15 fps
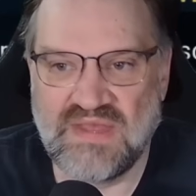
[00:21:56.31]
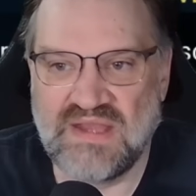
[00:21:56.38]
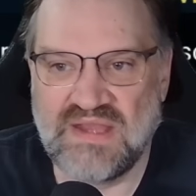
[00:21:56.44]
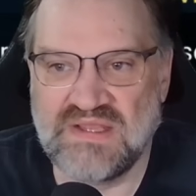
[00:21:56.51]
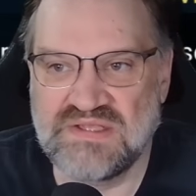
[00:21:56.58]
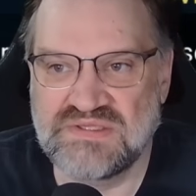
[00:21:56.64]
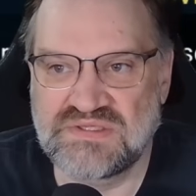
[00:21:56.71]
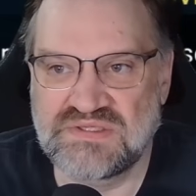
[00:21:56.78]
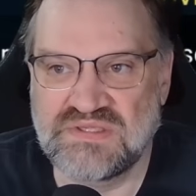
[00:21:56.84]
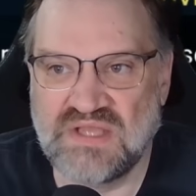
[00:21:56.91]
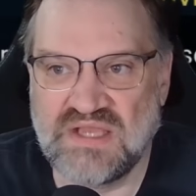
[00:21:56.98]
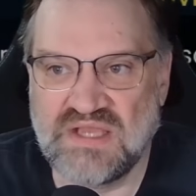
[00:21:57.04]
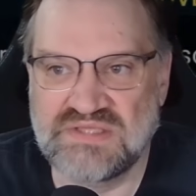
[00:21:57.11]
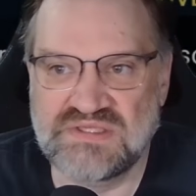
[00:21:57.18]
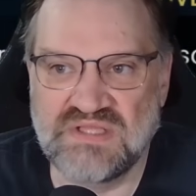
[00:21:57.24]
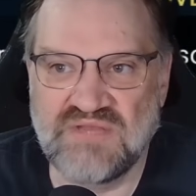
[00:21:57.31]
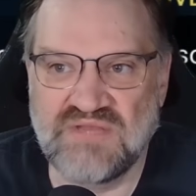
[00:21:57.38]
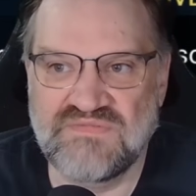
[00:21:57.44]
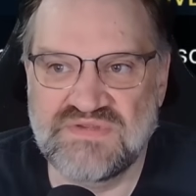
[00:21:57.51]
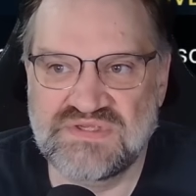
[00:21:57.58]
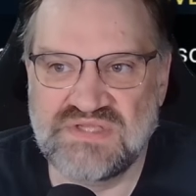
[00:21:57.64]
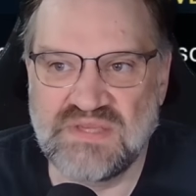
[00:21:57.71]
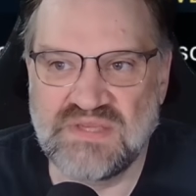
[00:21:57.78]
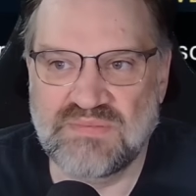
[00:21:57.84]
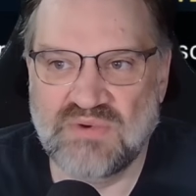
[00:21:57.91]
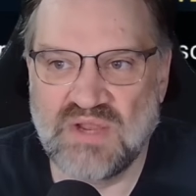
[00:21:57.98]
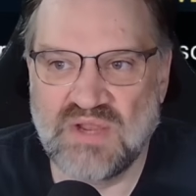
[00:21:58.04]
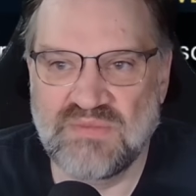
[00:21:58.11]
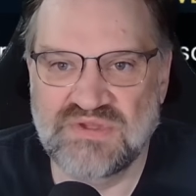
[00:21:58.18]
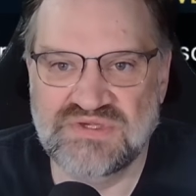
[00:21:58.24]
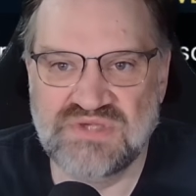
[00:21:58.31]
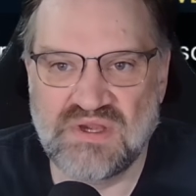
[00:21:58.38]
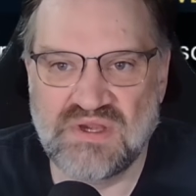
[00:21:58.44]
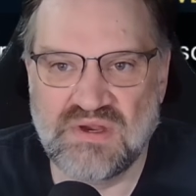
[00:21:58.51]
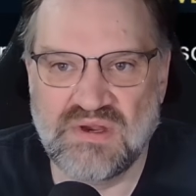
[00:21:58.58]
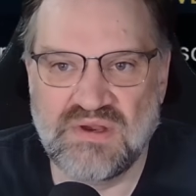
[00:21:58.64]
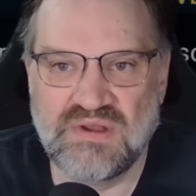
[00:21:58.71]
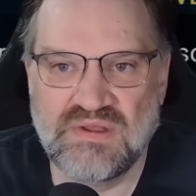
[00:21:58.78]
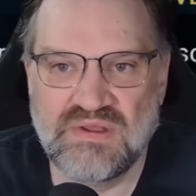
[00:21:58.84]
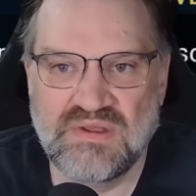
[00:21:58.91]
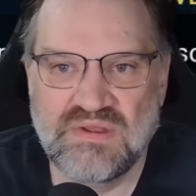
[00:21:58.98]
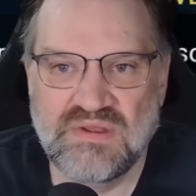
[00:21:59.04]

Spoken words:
That is nice. Love to see a Primal Shard.